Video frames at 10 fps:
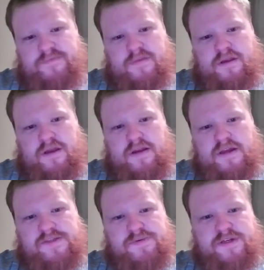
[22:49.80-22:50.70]
And he has
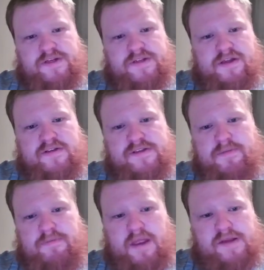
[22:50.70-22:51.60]
to protect against the
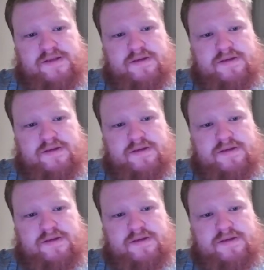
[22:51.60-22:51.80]
mate